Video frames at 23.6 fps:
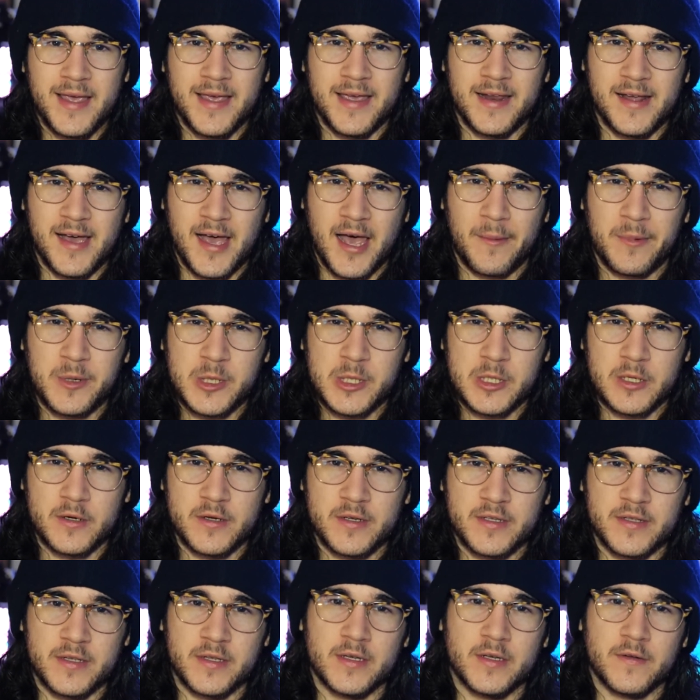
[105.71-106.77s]
And aperture
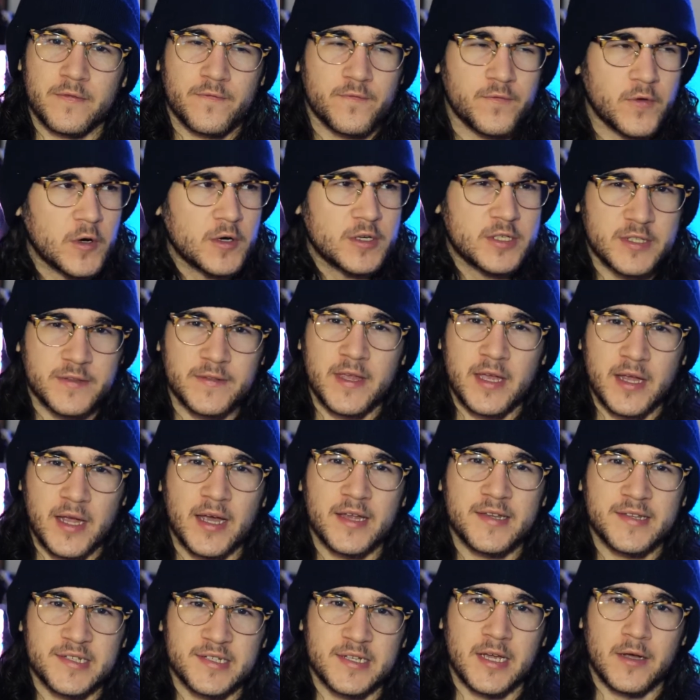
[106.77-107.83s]
is the first thing
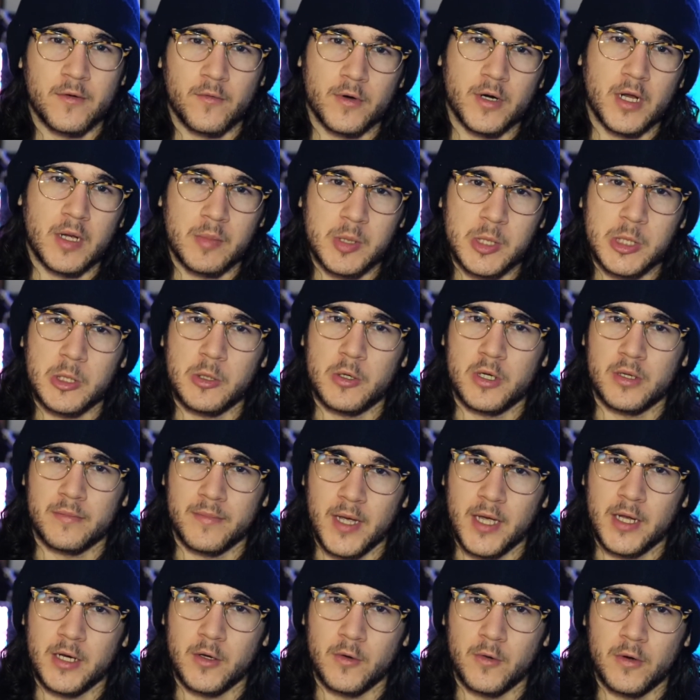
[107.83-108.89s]
I set when I'm shooting
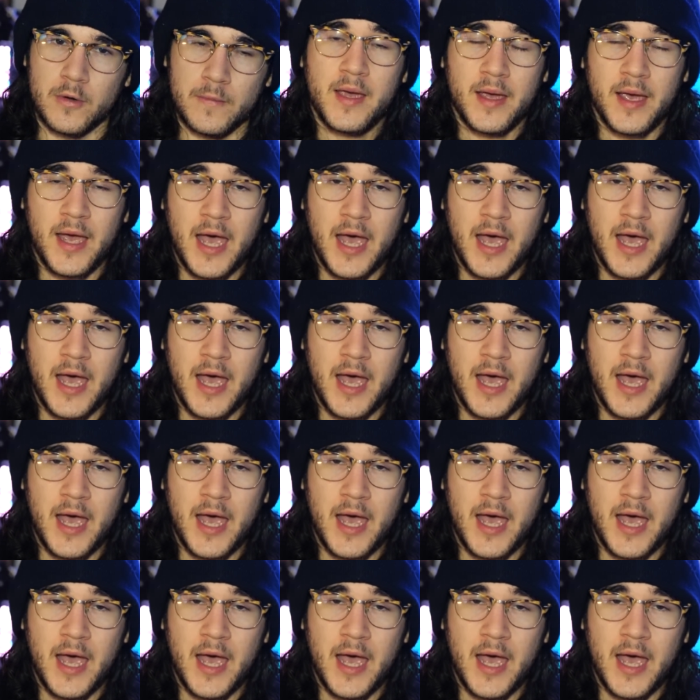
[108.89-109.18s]
manual.